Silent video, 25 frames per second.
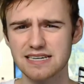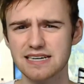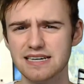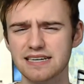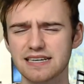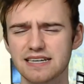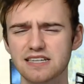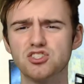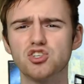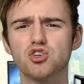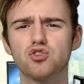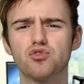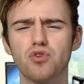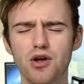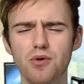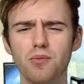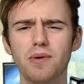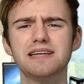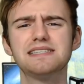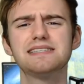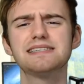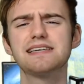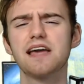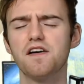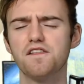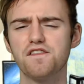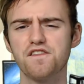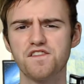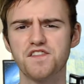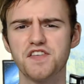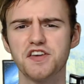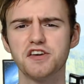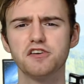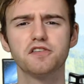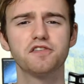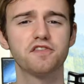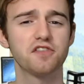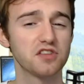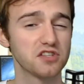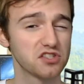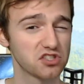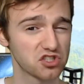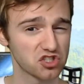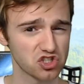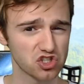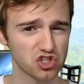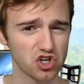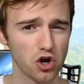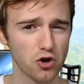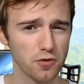it's a great way to get a feel for the
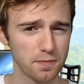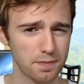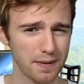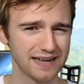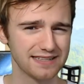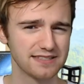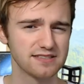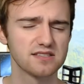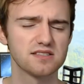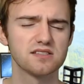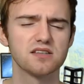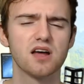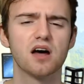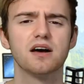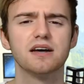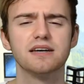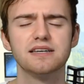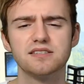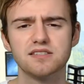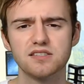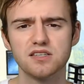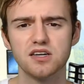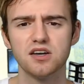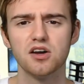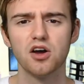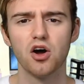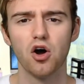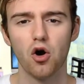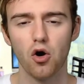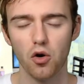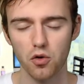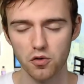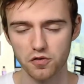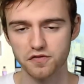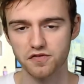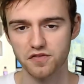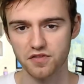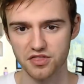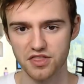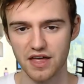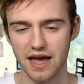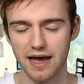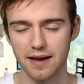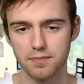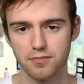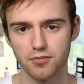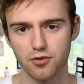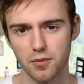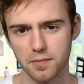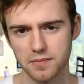scope and size of that
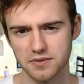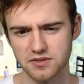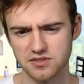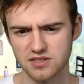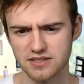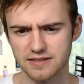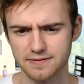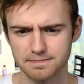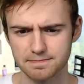property.